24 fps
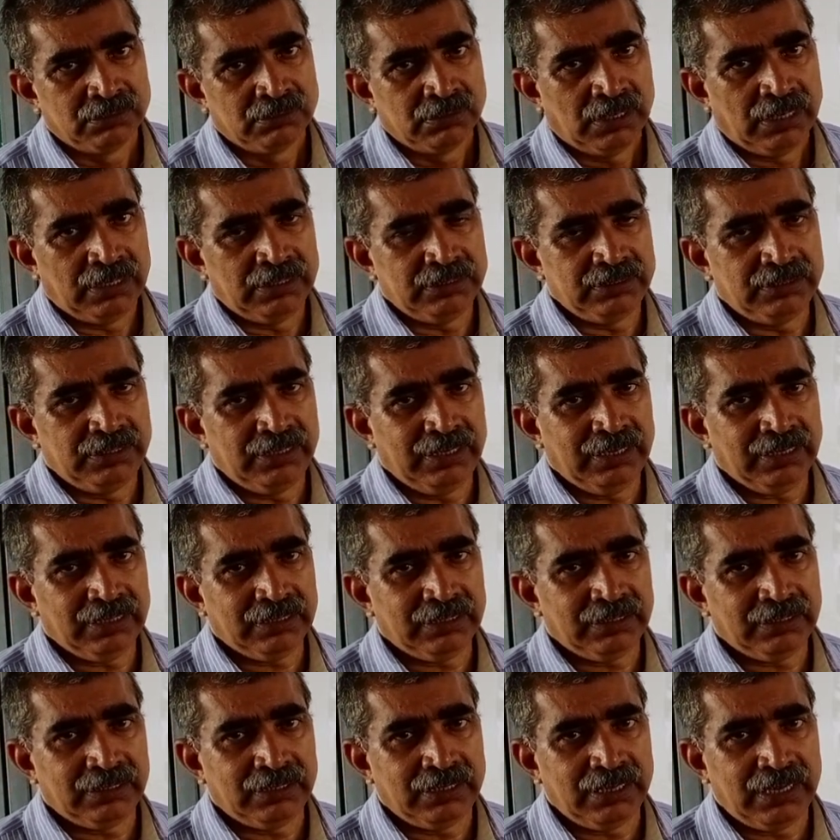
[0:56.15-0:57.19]
and
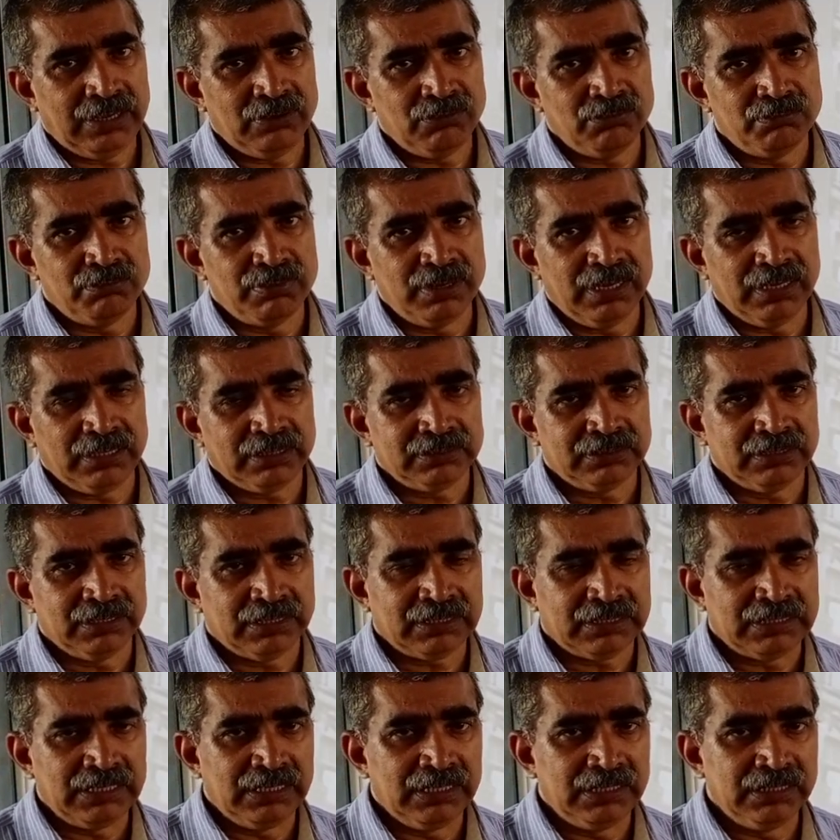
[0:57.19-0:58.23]
they gave back the
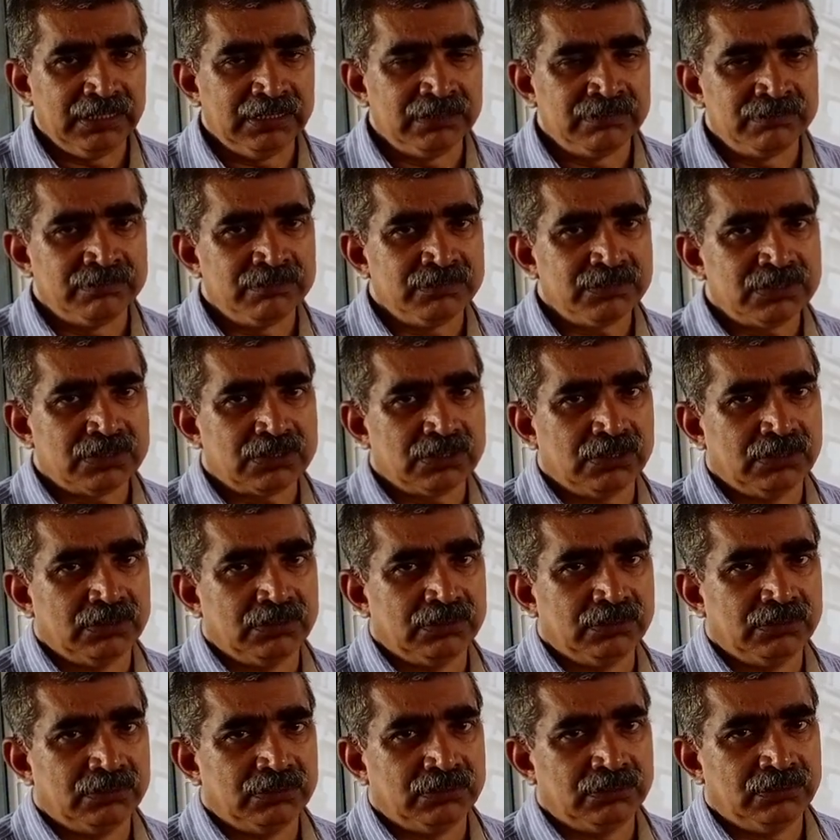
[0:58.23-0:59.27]
kingdoms
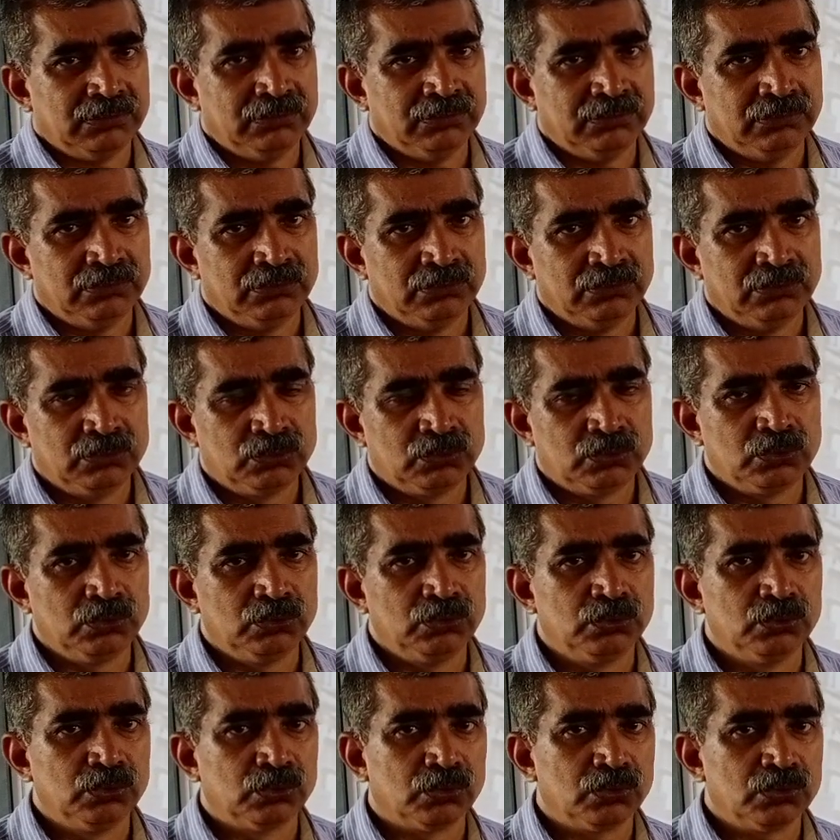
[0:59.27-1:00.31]
to
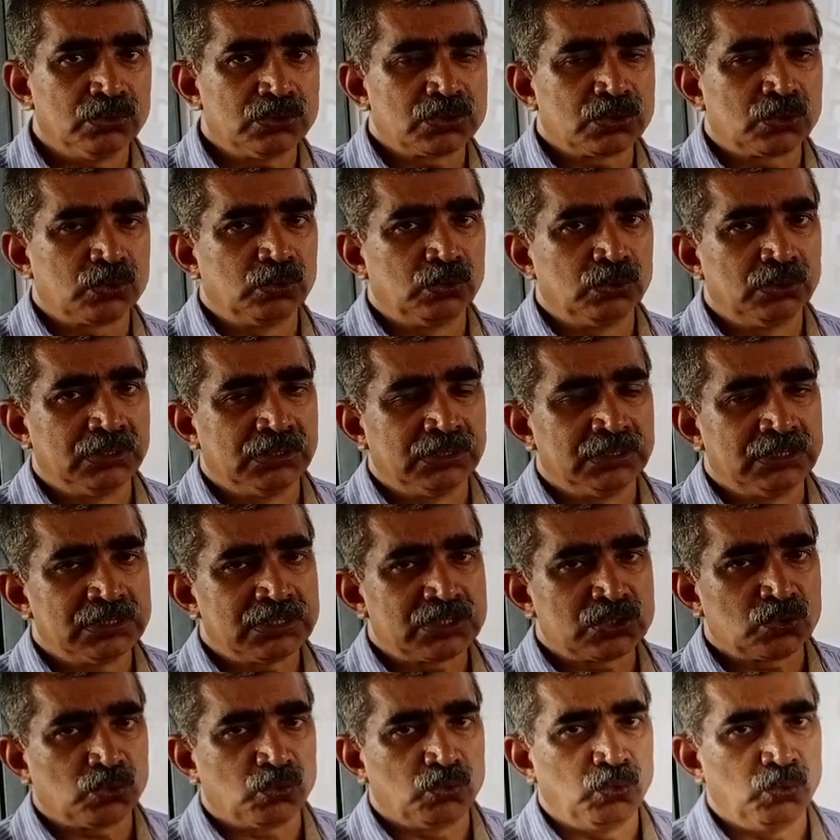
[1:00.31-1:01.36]
those rulers
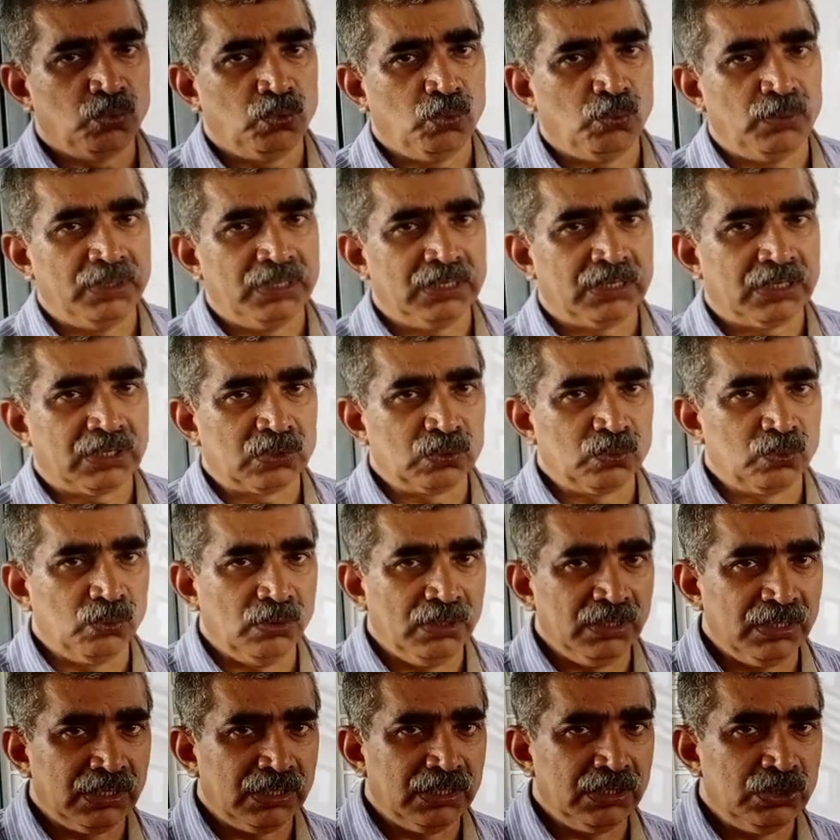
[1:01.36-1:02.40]
who were
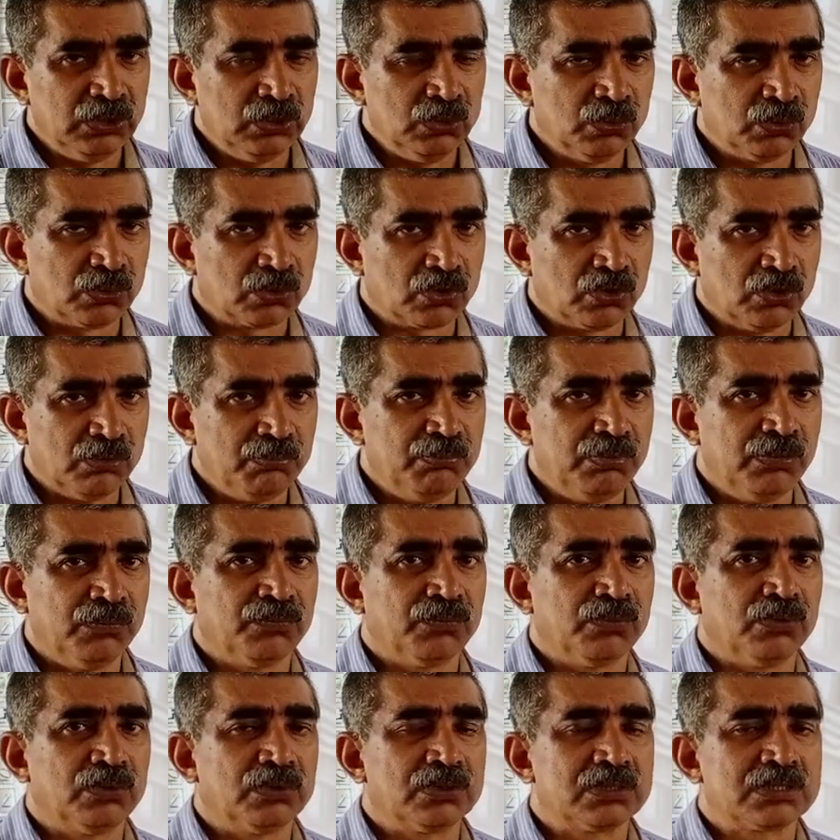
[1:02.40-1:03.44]
ruling in Europe
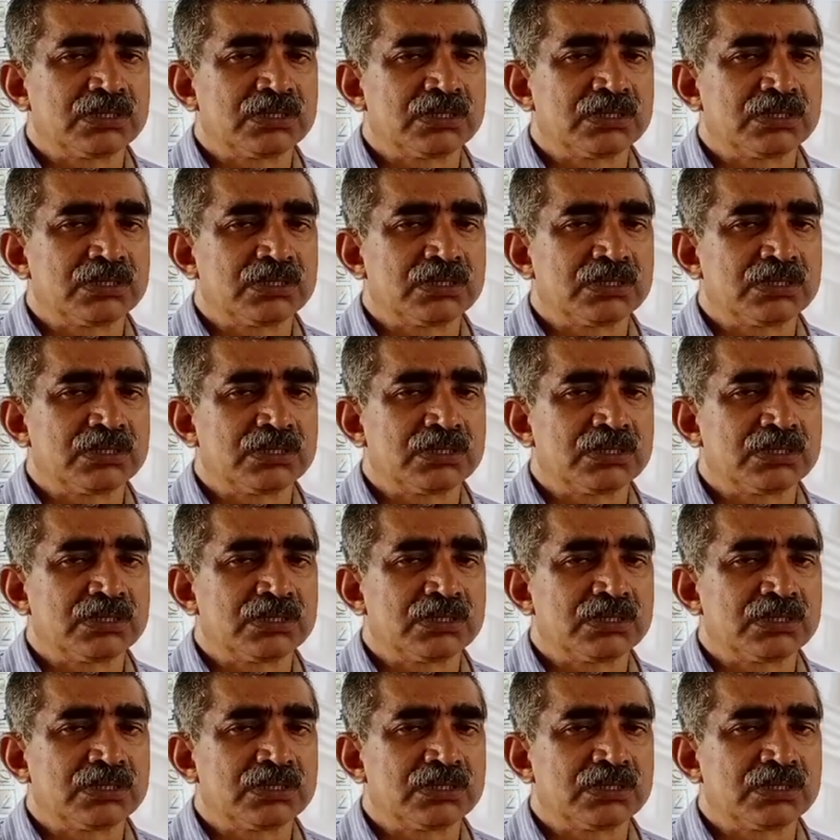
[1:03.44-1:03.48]
before